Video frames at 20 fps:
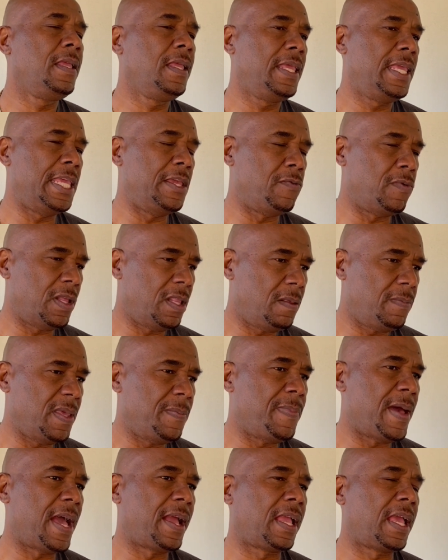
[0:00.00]
he will be
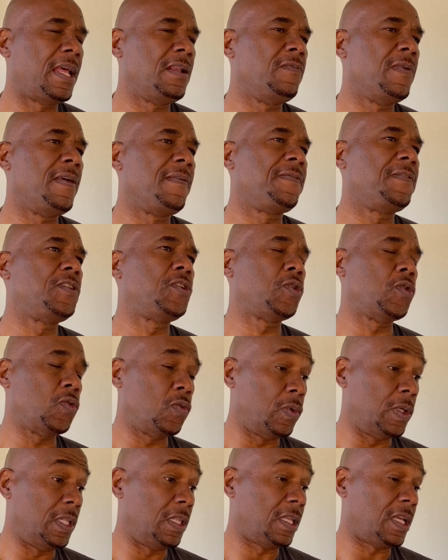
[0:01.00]
back, and with 2
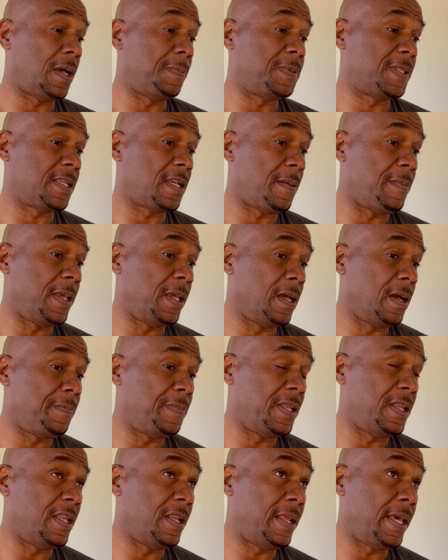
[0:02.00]
World Cups coming up
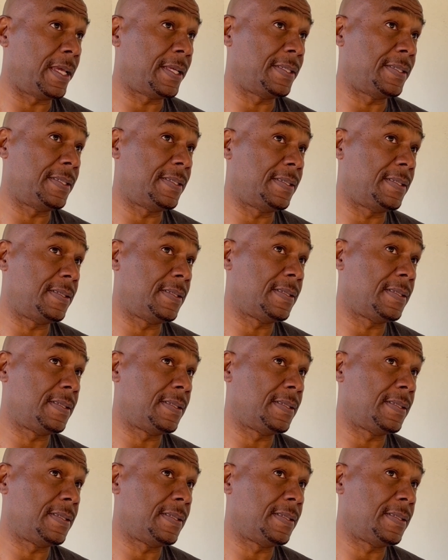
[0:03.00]
in the next